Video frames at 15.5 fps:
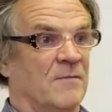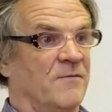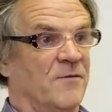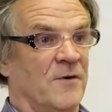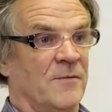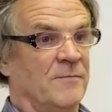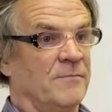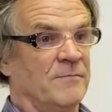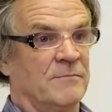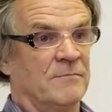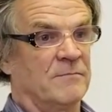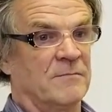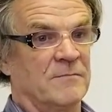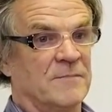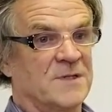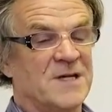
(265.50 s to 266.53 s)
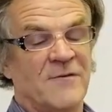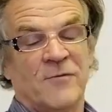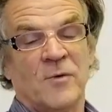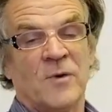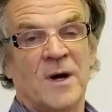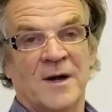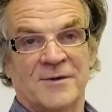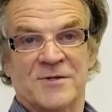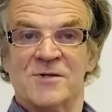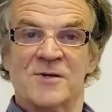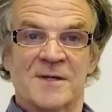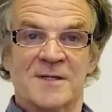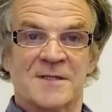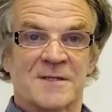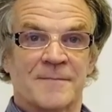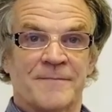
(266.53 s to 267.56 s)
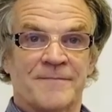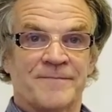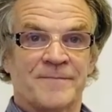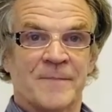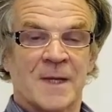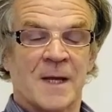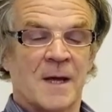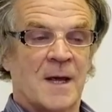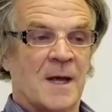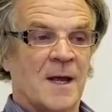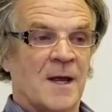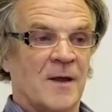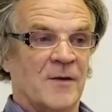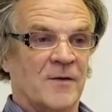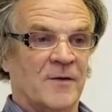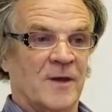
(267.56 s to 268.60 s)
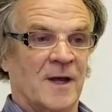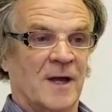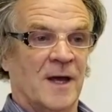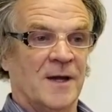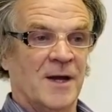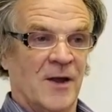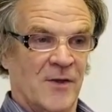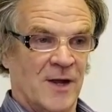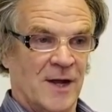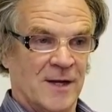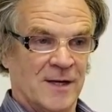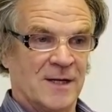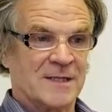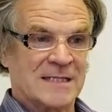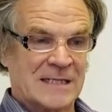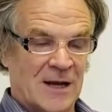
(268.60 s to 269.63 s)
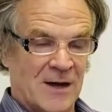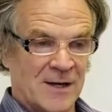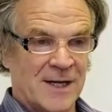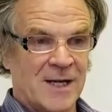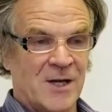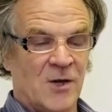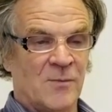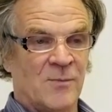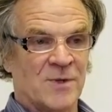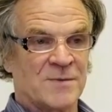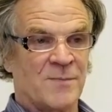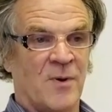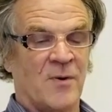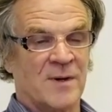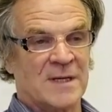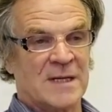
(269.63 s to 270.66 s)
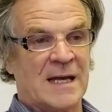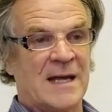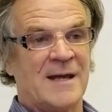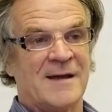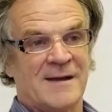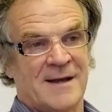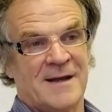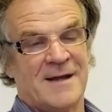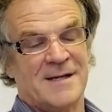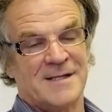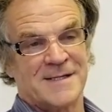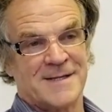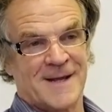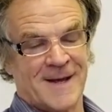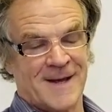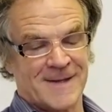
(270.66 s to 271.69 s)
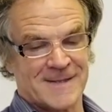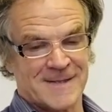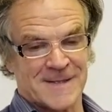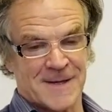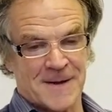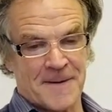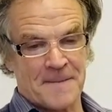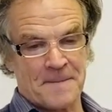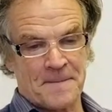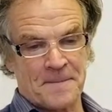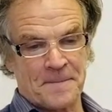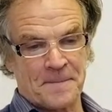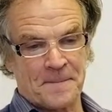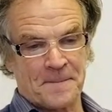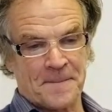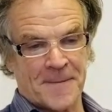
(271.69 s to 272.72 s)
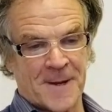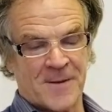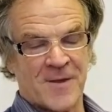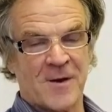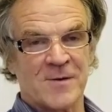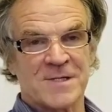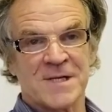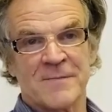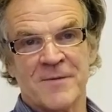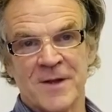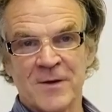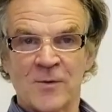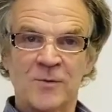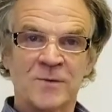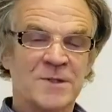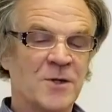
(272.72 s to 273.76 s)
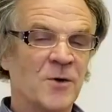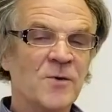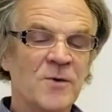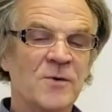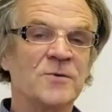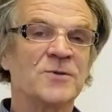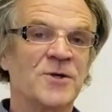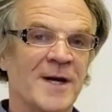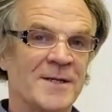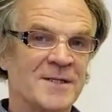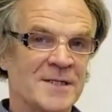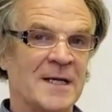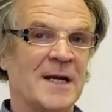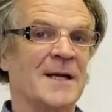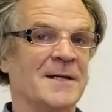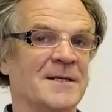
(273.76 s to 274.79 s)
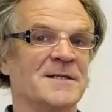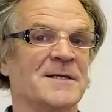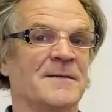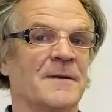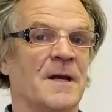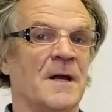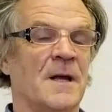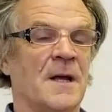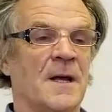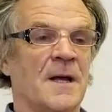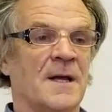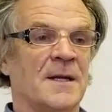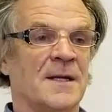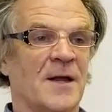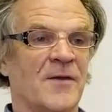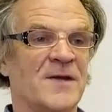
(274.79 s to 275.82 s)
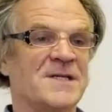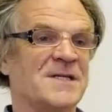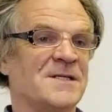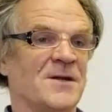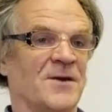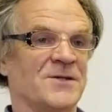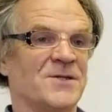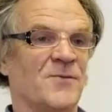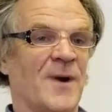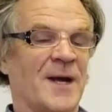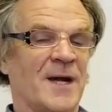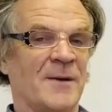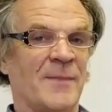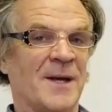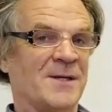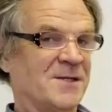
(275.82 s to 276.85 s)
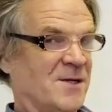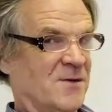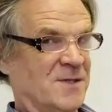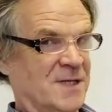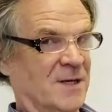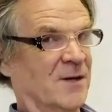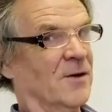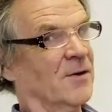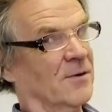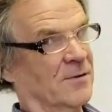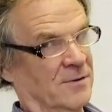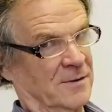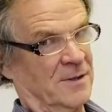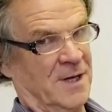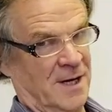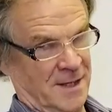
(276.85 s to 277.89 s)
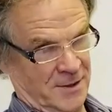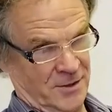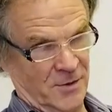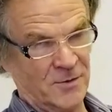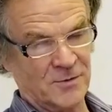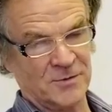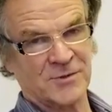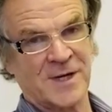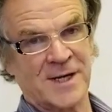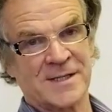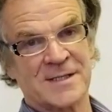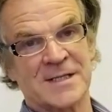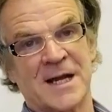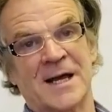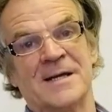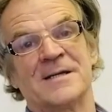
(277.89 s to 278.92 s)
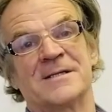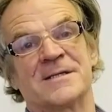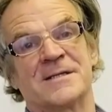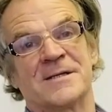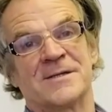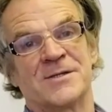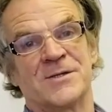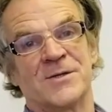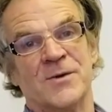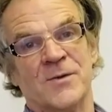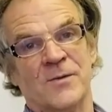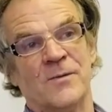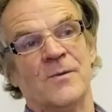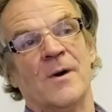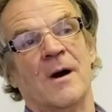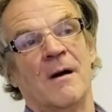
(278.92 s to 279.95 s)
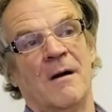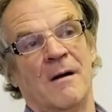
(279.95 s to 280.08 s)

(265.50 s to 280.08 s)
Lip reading: from several countries. Another slightly humorous point here is that there is something called Google Translate. Now, this is not to recommend using Google Translate to